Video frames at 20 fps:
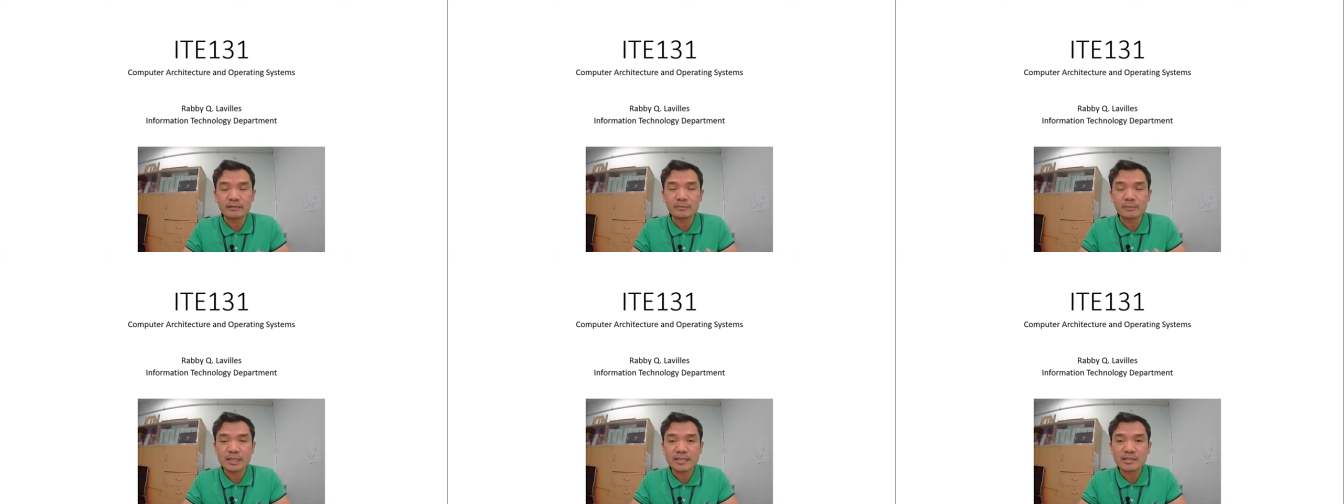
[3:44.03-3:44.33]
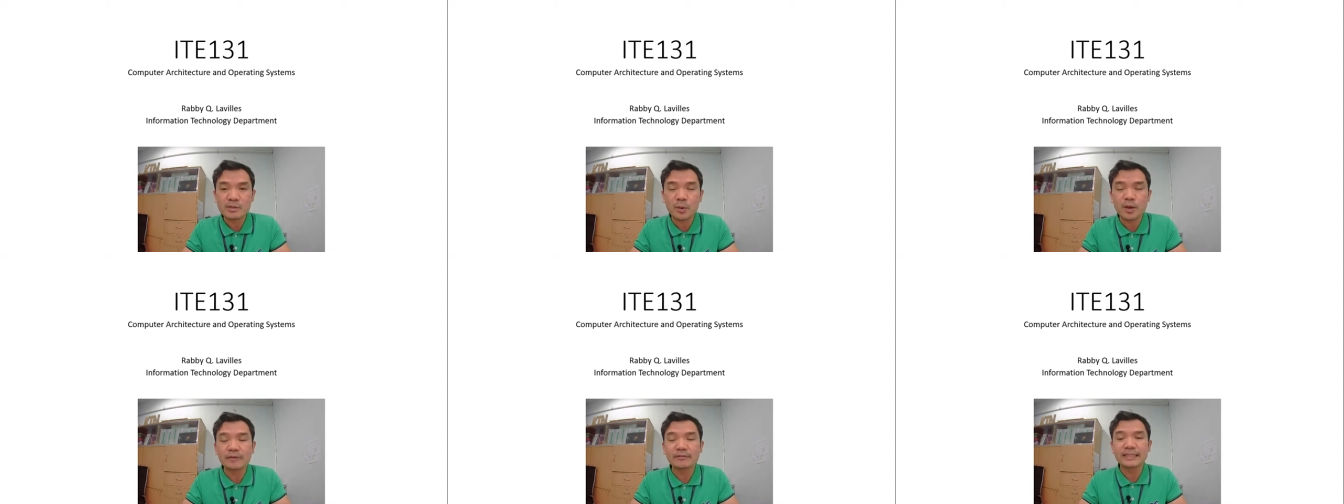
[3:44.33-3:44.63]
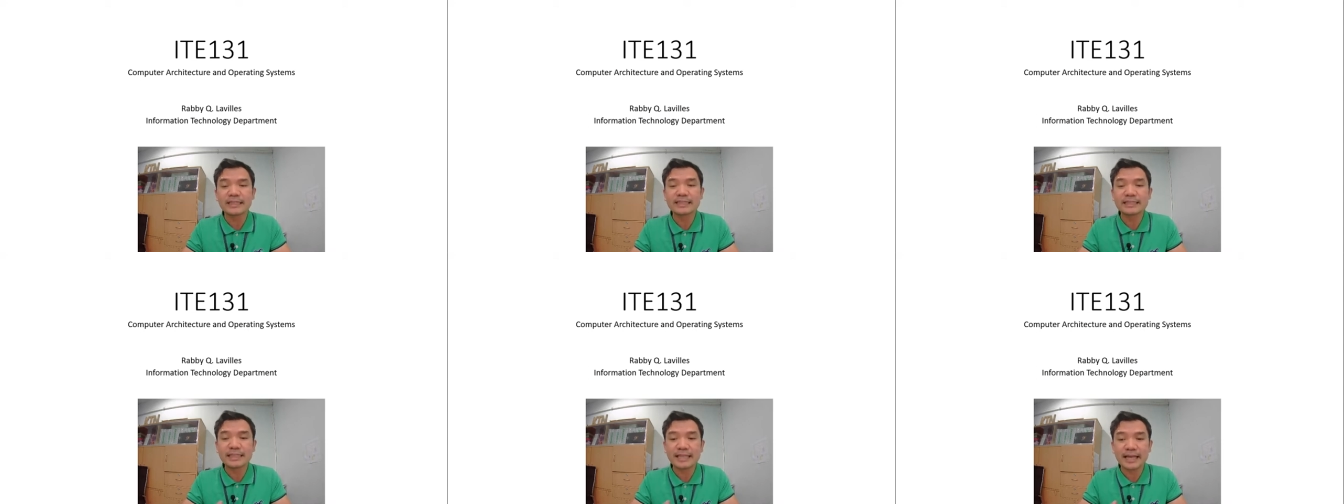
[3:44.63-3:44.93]
That means we are
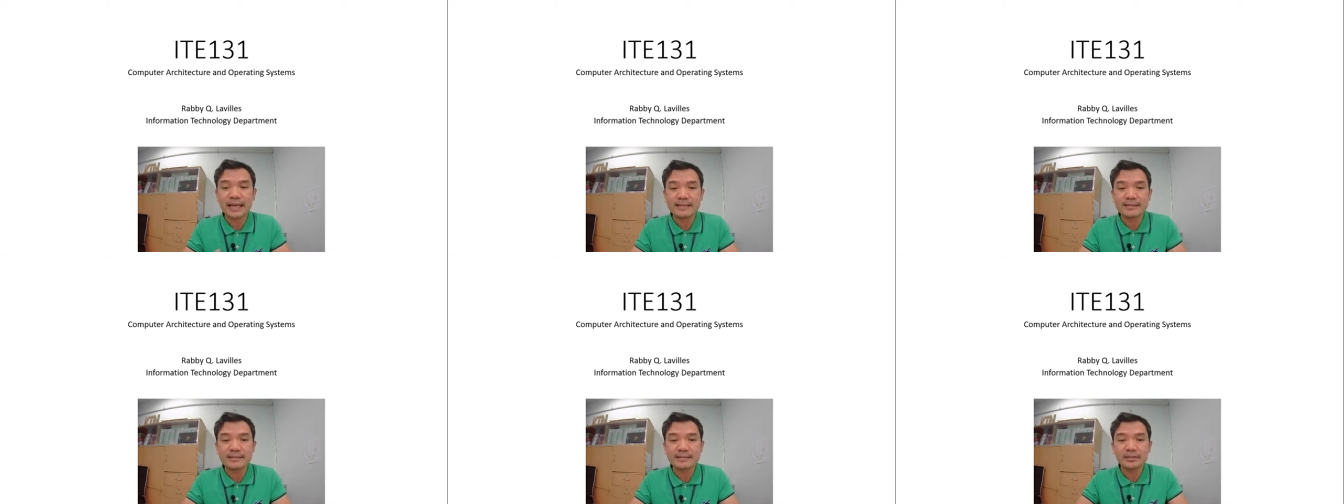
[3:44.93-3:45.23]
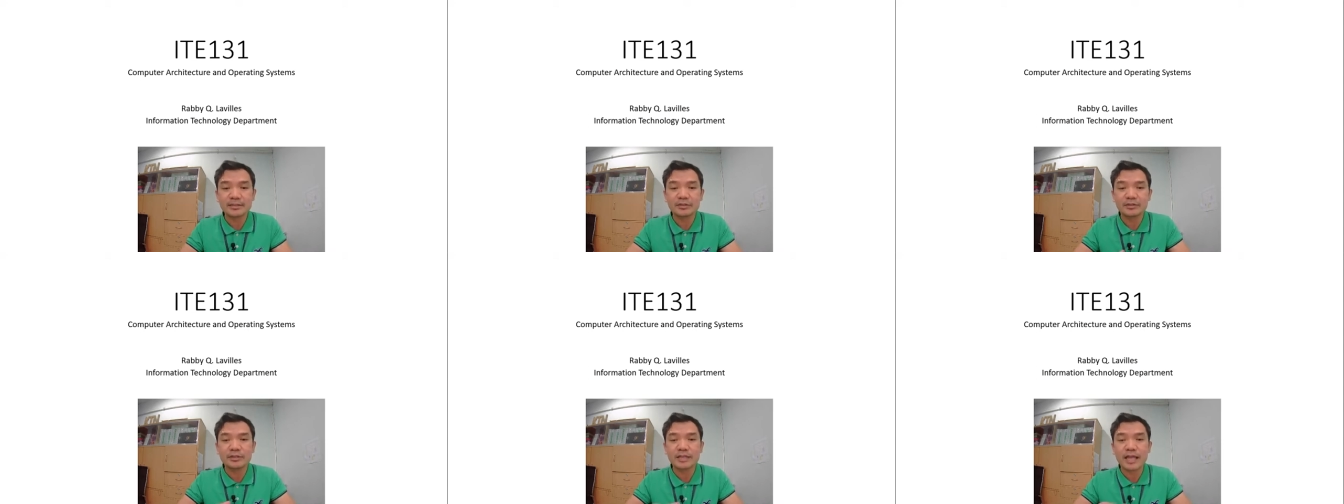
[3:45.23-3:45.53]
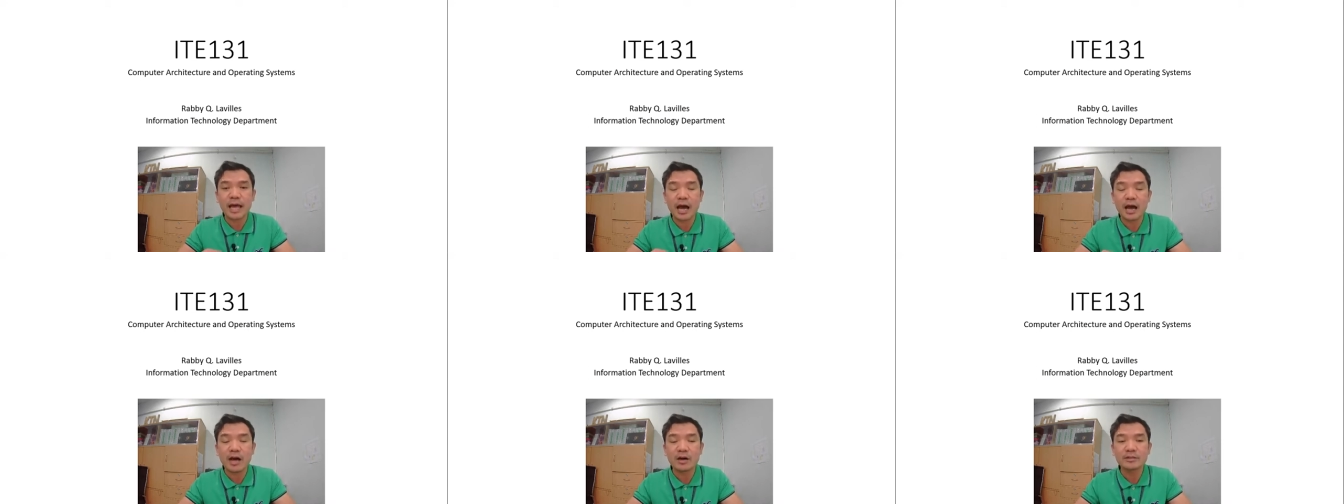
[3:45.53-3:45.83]
interested on
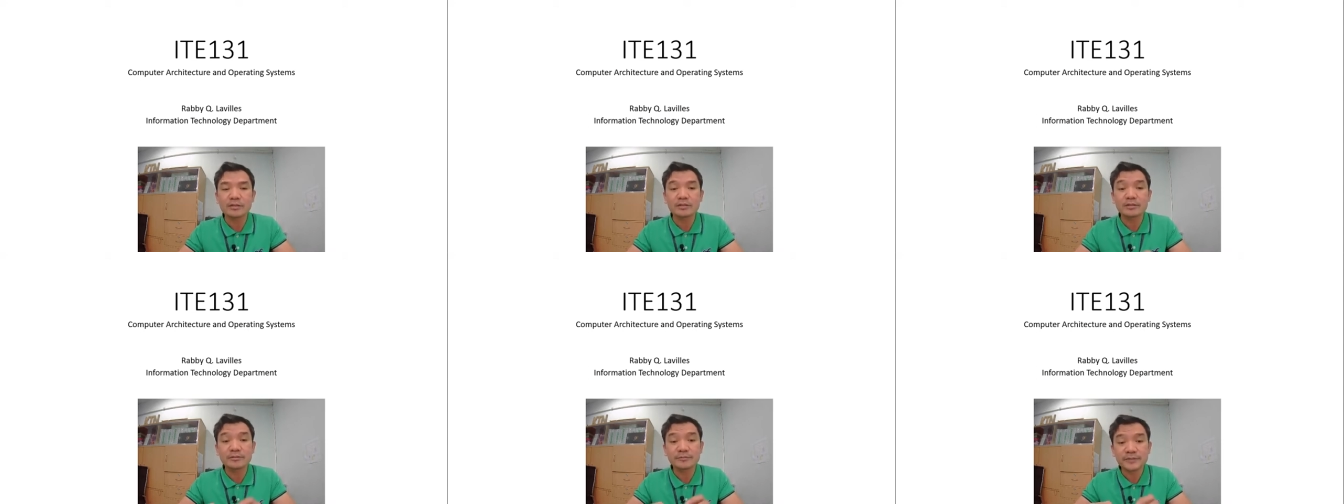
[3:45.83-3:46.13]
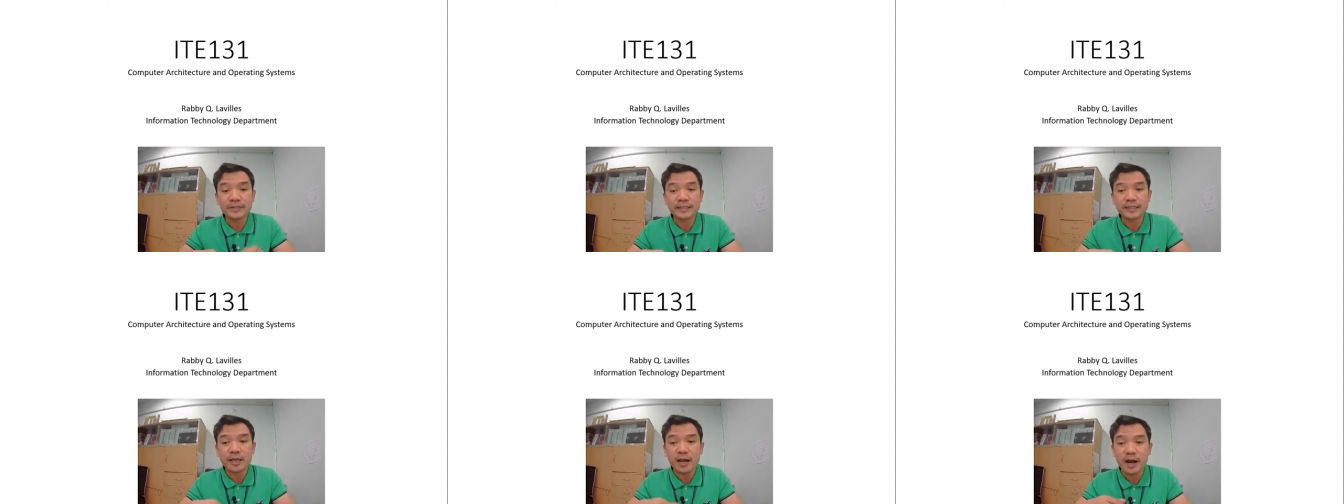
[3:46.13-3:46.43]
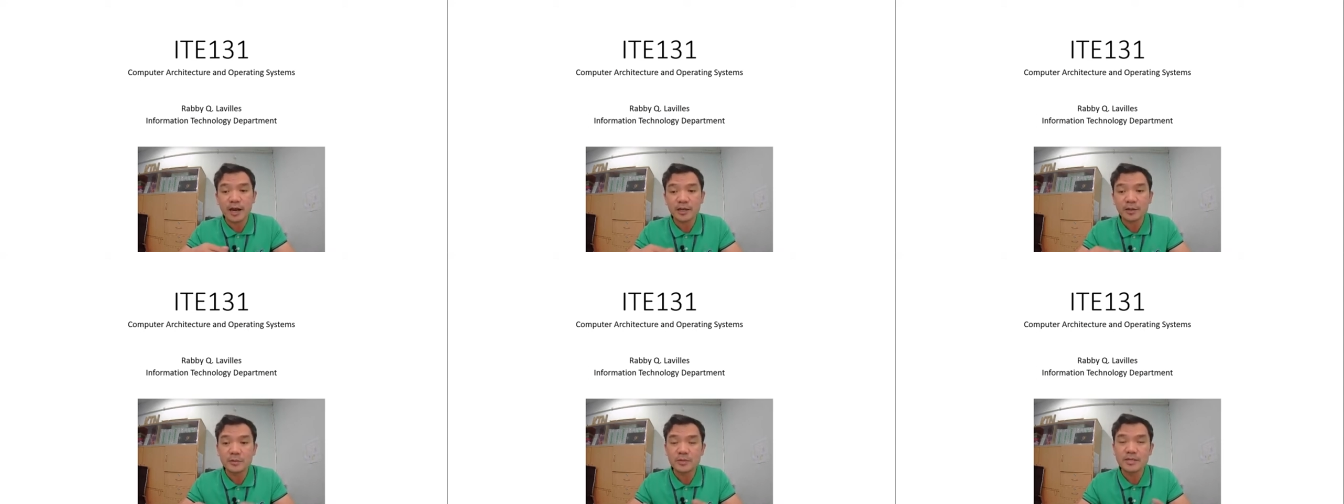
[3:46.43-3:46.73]
how the different
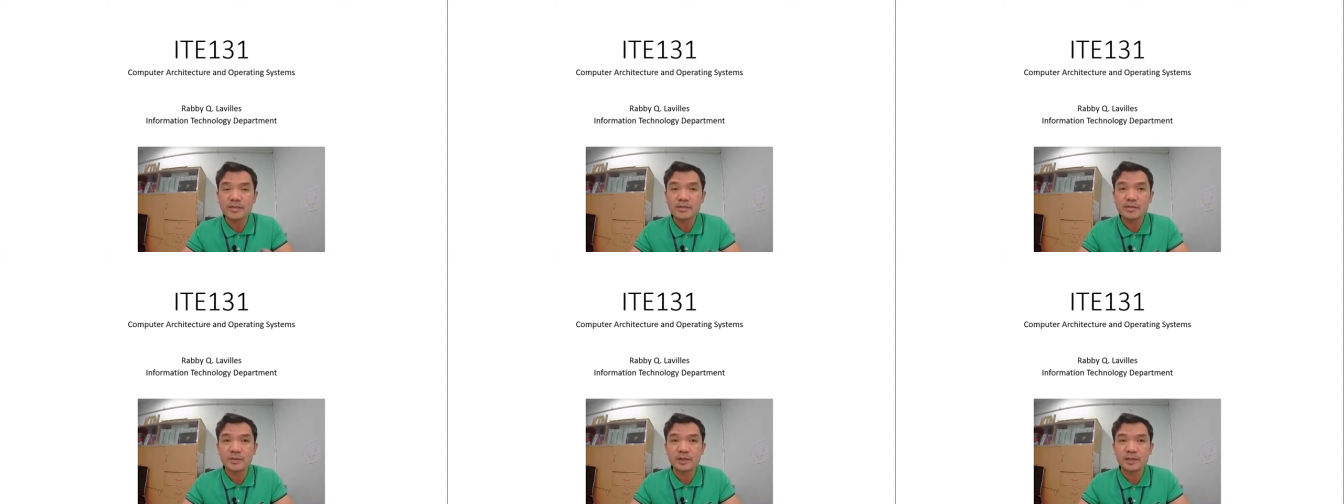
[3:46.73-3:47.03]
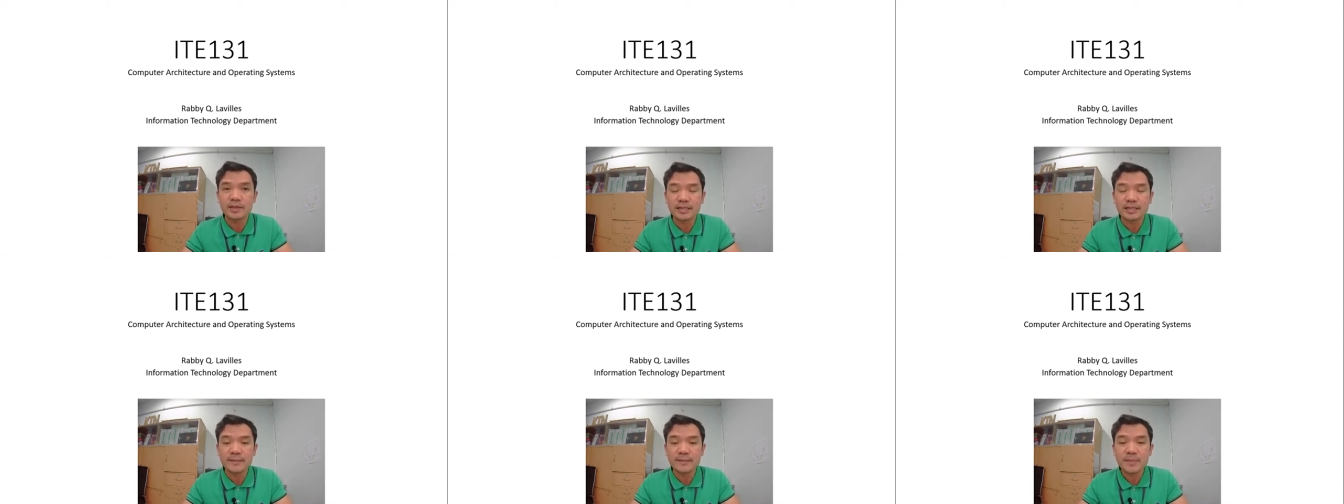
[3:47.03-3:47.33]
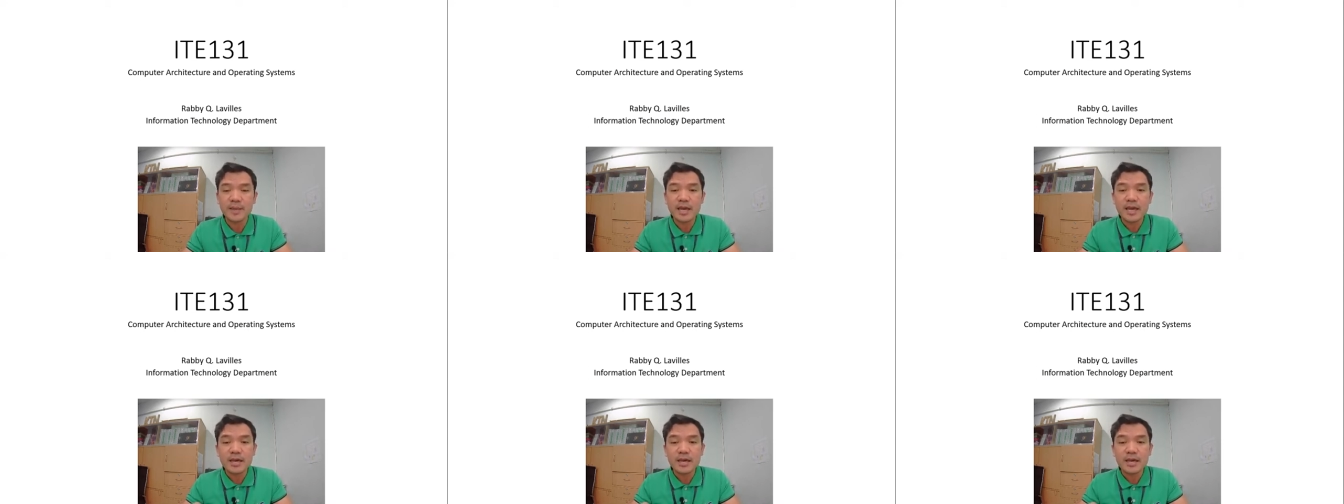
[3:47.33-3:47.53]
hardwares within